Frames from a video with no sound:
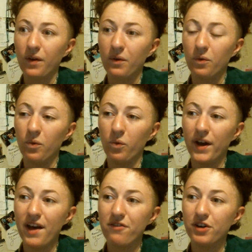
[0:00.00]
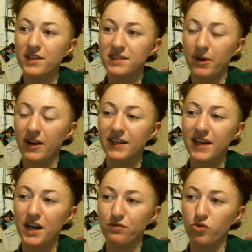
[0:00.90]
Whatever it is about any kind
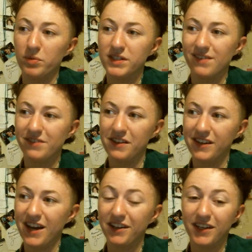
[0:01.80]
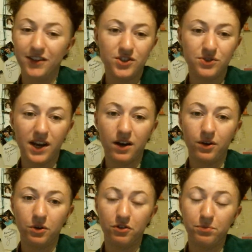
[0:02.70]
of normativity that kind of gets you down
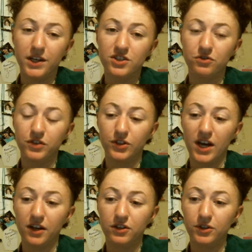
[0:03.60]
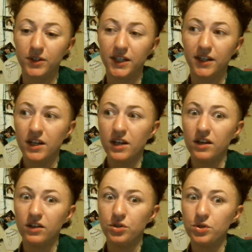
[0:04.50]
or makes you feel not included,
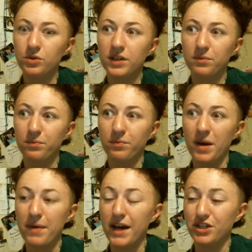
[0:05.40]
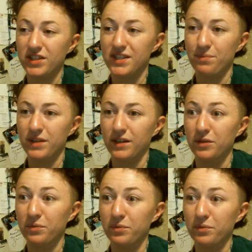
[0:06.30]
you can imagine something
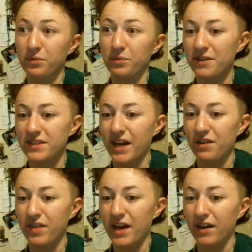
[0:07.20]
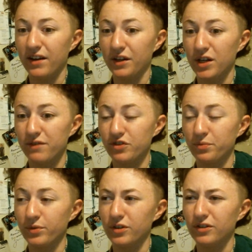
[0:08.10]
completely outside of that and
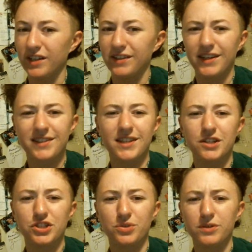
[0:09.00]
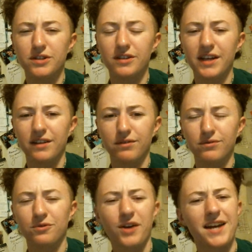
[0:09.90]
comfortable and like sensual
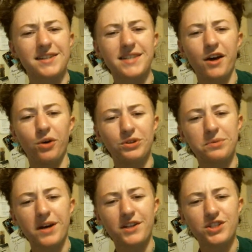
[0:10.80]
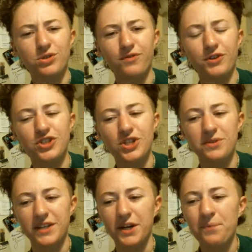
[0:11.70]
and rad as hell with the monster of your
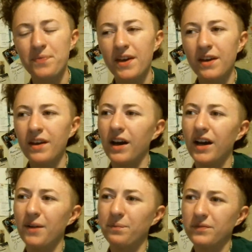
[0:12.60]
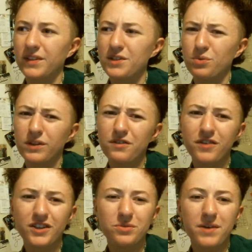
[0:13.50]
choosing. Because what the
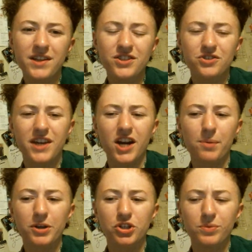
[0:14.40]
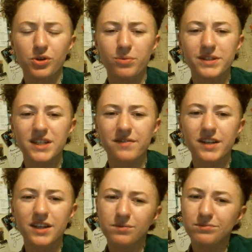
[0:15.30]
fuck do monsters care about human
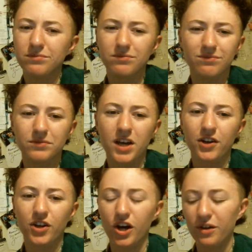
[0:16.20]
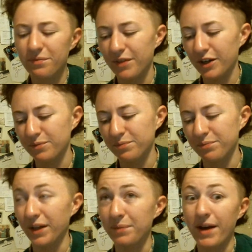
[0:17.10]
normativity? Not at all. They're
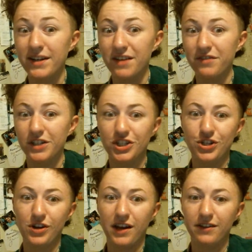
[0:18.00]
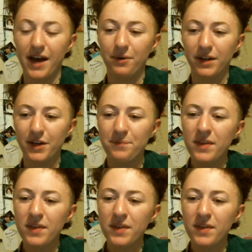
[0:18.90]
like by definition not allowed in it.